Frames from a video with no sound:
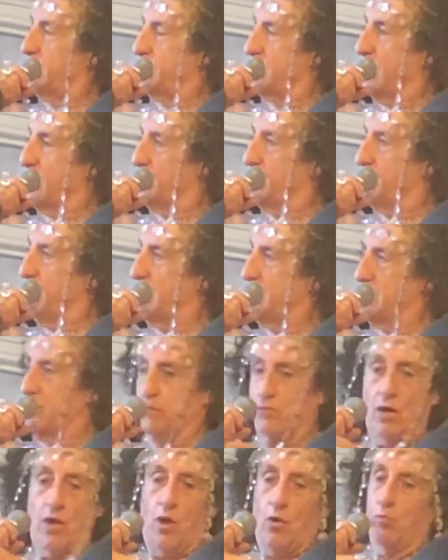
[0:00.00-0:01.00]
station
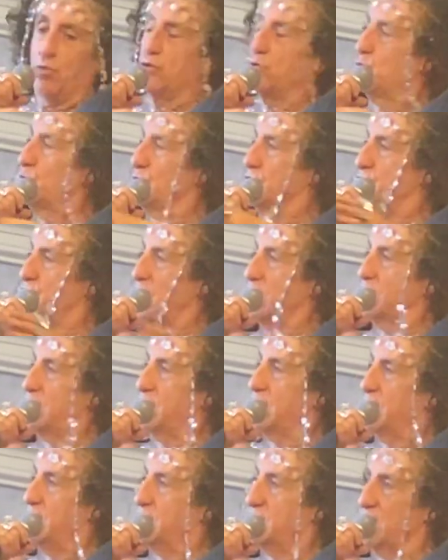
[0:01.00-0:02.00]
with all the
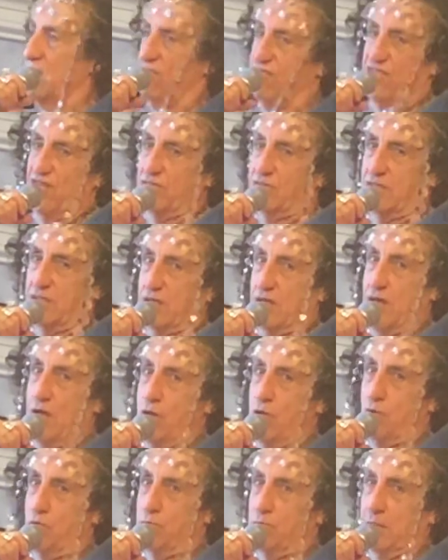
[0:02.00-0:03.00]
junkies, and I felt at
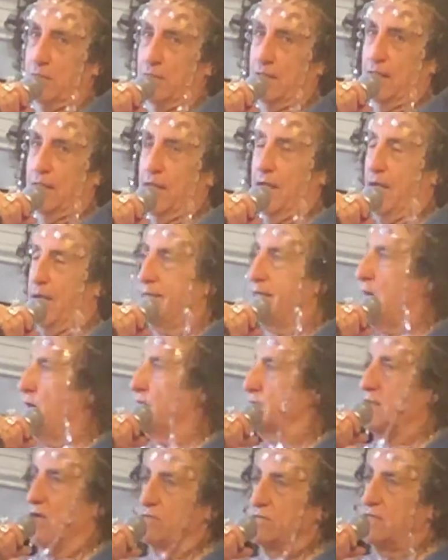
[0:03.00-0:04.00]
home. And yet
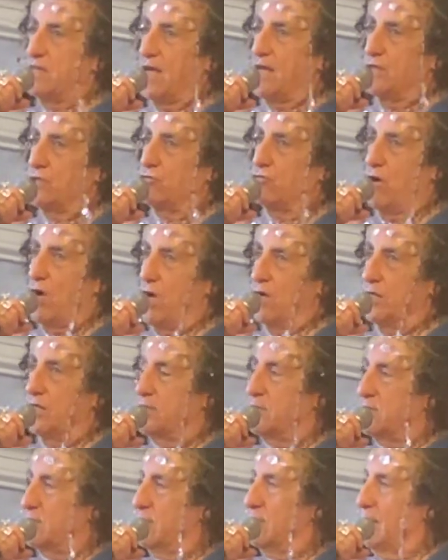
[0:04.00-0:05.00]
I don't take
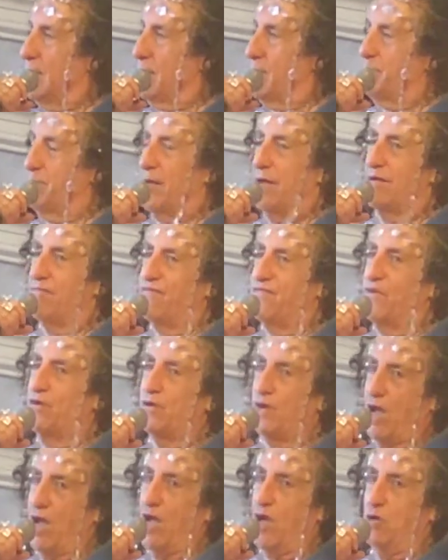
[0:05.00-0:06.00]
drugs, but I
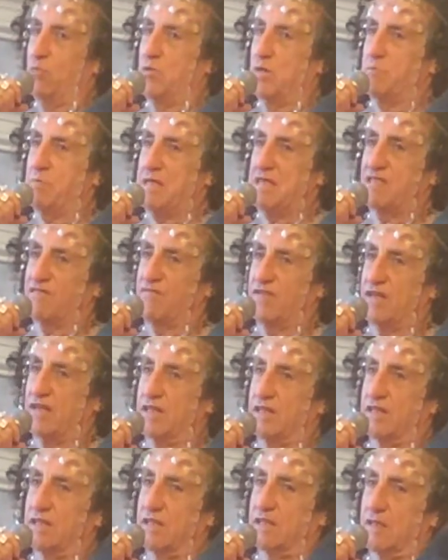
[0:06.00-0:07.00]
feel at home with
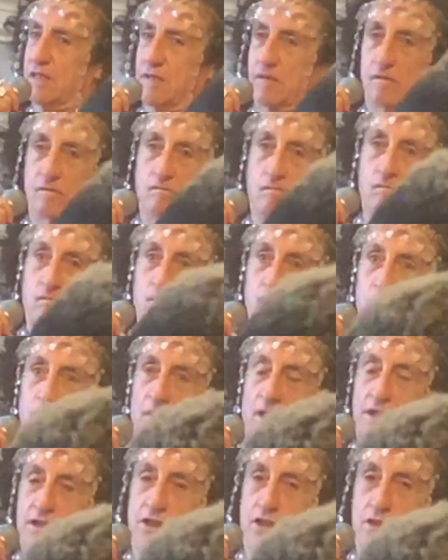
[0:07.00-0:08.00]
misfits.
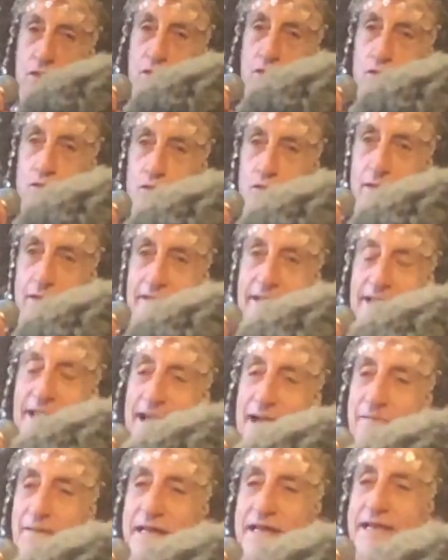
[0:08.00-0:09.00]
I do.
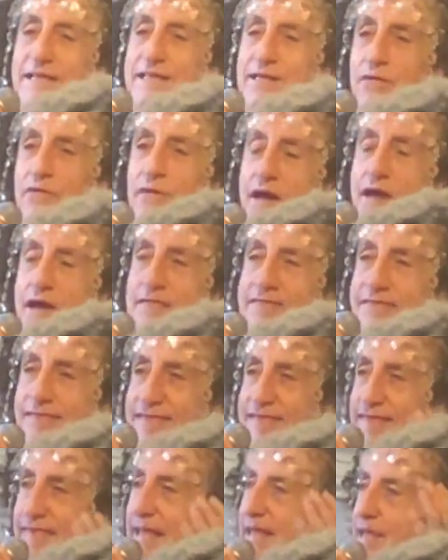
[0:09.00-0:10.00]
I mean, it's not that I
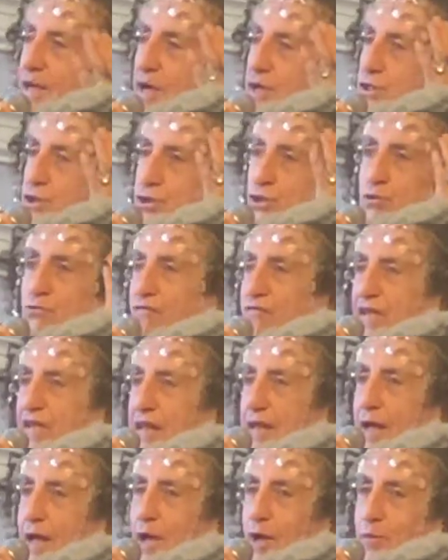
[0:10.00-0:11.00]
think I should
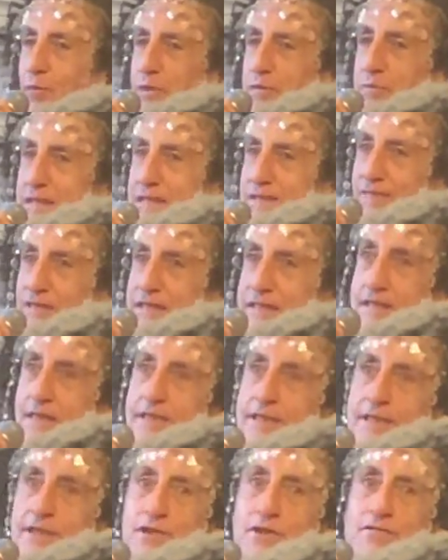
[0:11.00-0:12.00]
feel at home with misfits. I
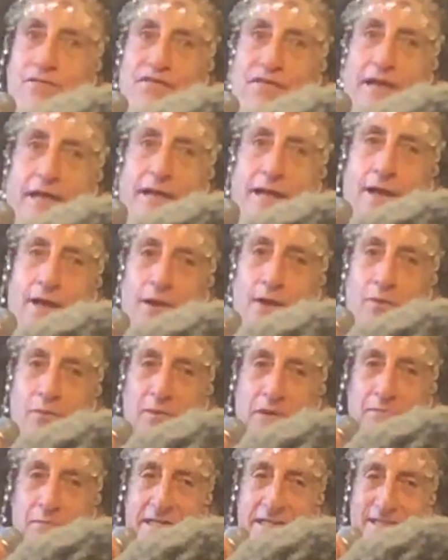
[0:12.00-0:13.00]
do feel at home
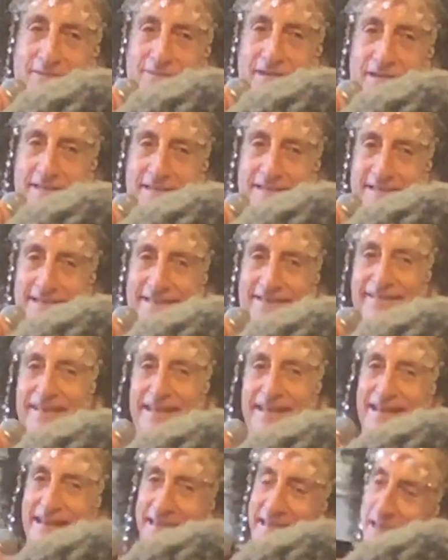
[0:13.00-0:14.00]
with misfits.
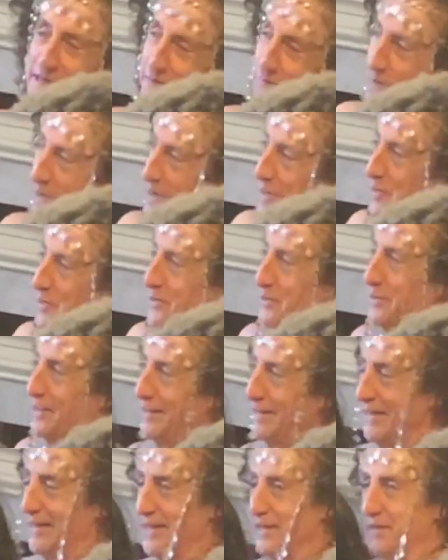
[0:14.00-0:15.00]
Yeah, well,
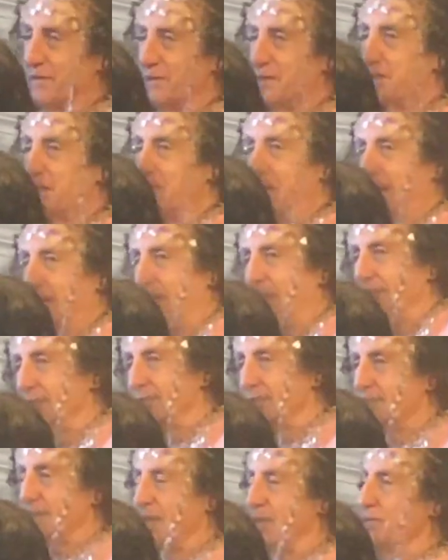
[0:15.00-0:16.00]
you know what I mean? And
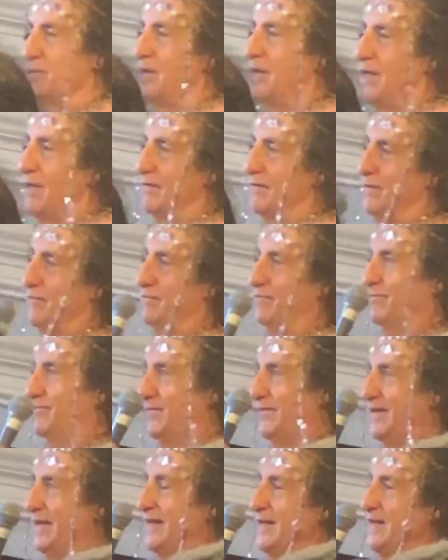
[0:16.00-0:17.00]
so
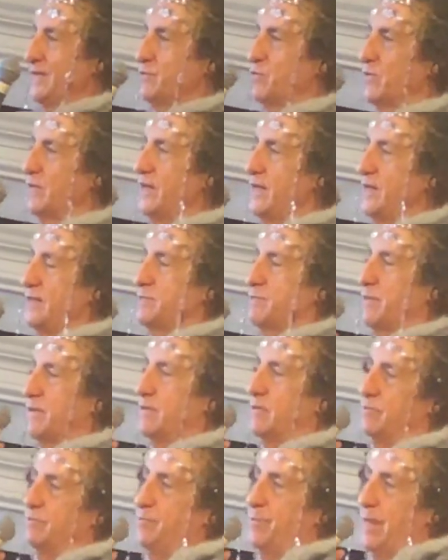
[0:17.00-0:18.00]
it is what it is,
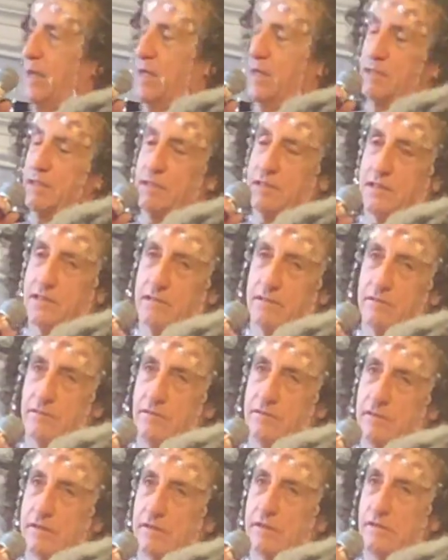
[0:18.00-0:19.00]
but
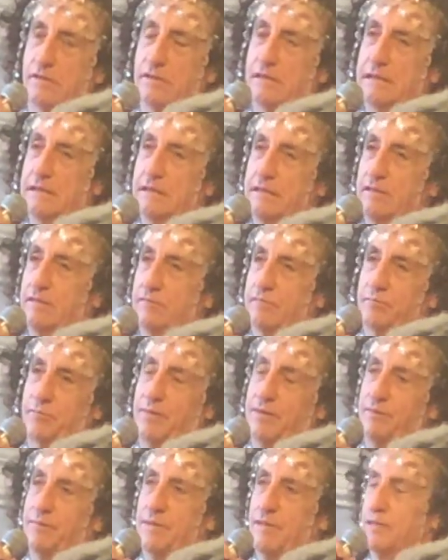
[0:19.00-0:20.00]
you know,
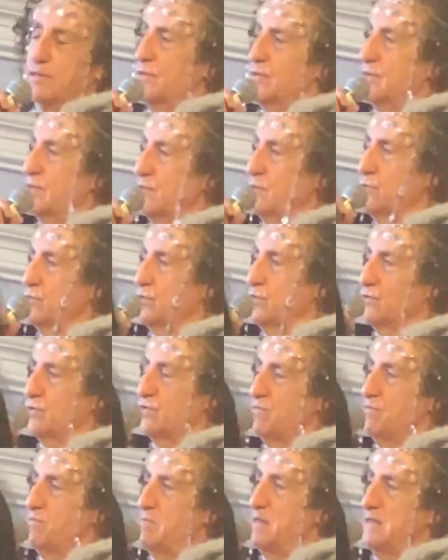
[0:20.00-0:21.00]
there's all
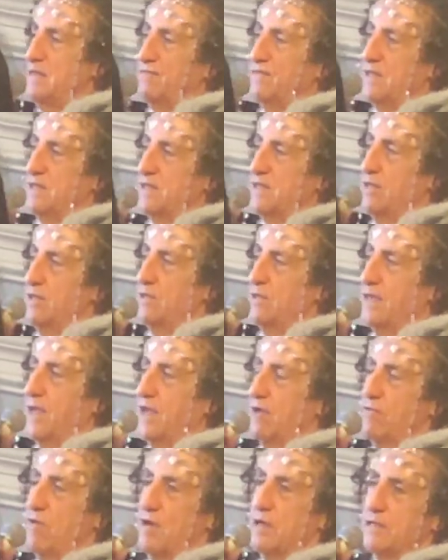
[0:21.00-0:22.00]
sorts of misfits
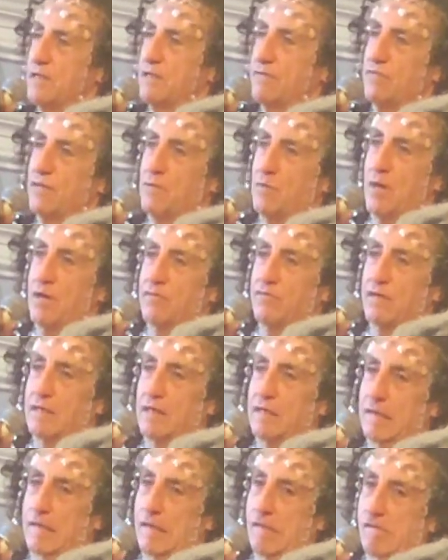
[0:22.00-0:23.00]
lurking around everywhere,
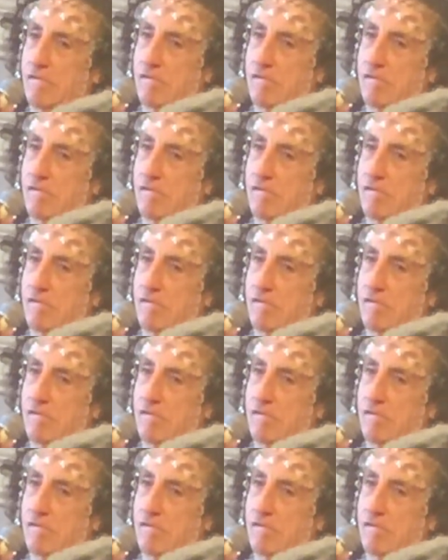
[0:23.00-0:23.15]
really.